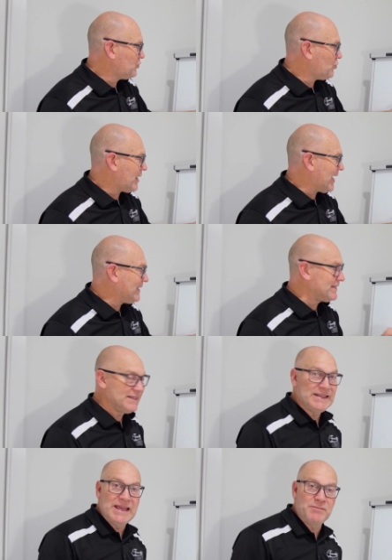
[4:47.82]
your
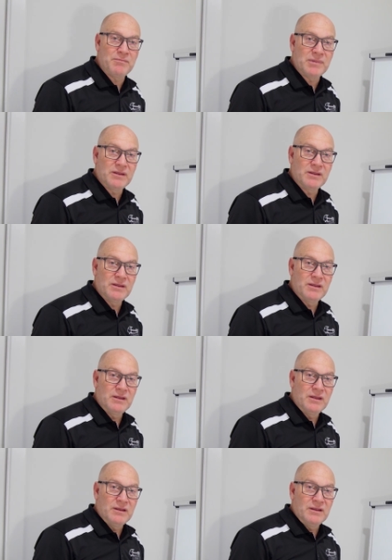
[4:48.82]
ATM,
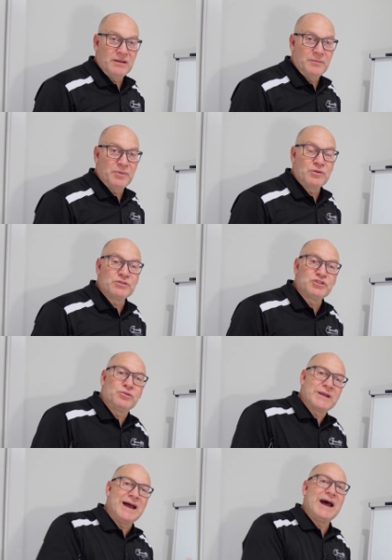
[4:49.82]
because your
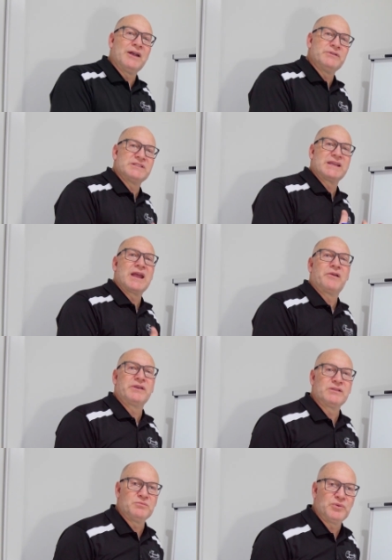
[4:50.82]
car is
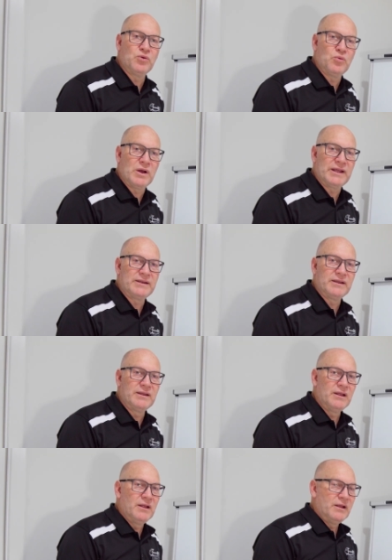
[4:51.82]
carrying the ball weight.
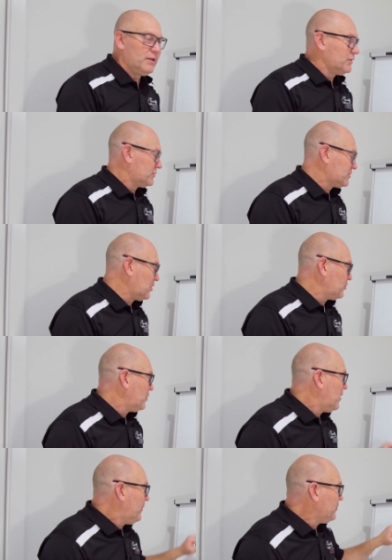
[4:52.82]
So
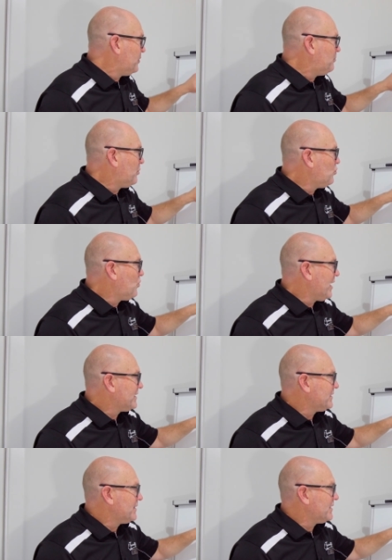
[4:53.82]
the ball
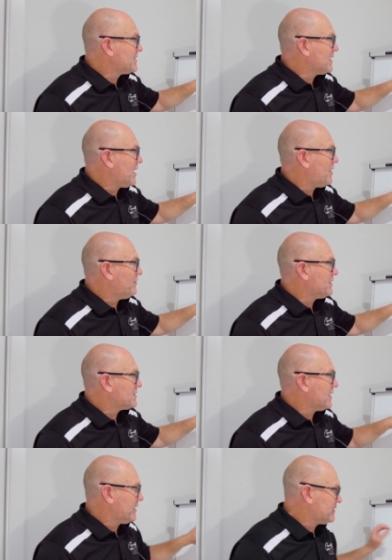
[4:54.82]
weight in this caravan's
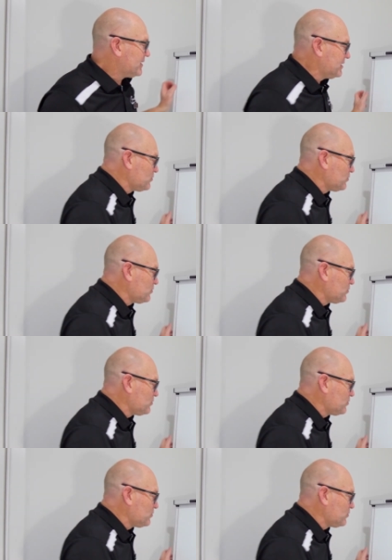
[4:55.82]
case is